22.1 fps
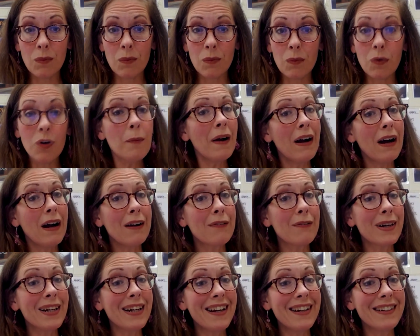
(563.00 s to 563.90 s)
we're about
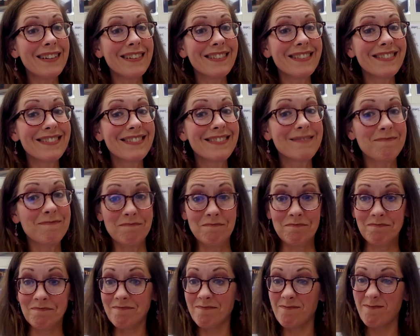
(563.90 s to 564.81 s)
halfway done.
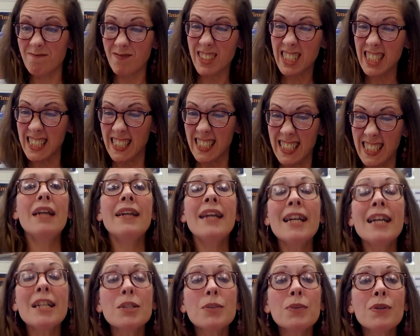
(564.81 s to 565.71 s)

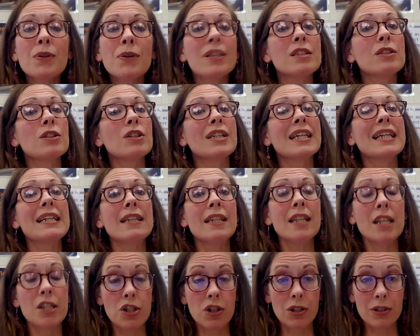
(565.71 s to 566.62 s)
Next, we're going to look at
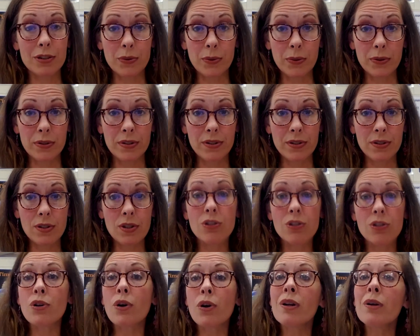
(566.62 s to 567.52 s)
digital sources,
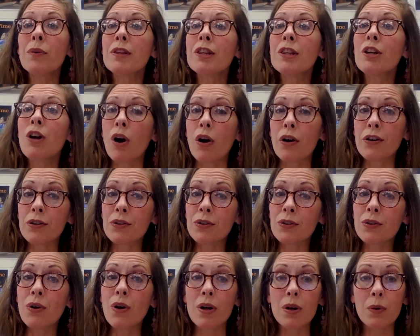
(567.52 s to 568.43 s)
starting with an
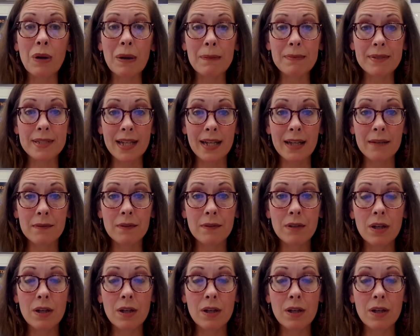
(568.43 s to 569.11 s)
article on a website.